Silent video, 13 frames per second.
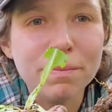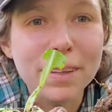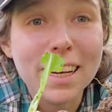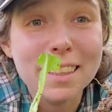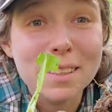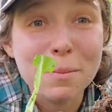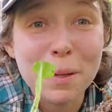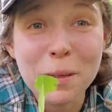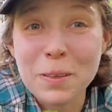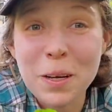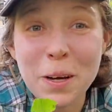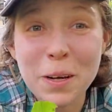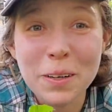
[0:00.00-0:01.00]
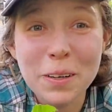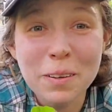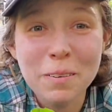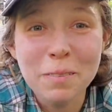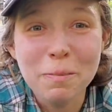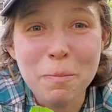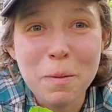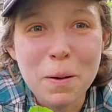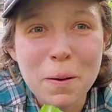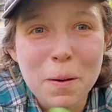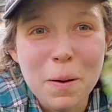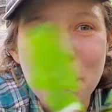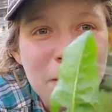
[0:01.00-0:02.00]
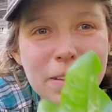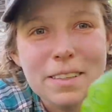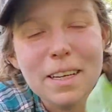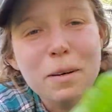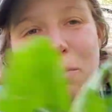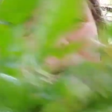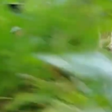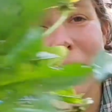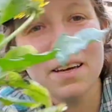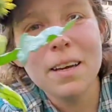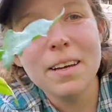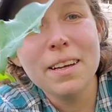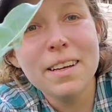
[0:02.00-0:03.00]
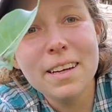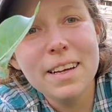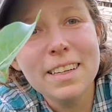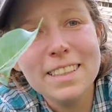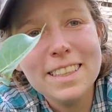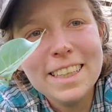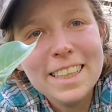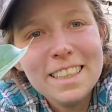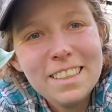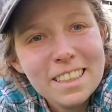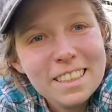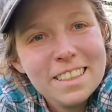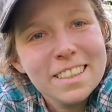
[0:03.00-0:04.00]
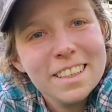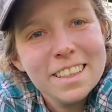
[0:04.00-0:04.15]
It smells good. It's gonna be delicious.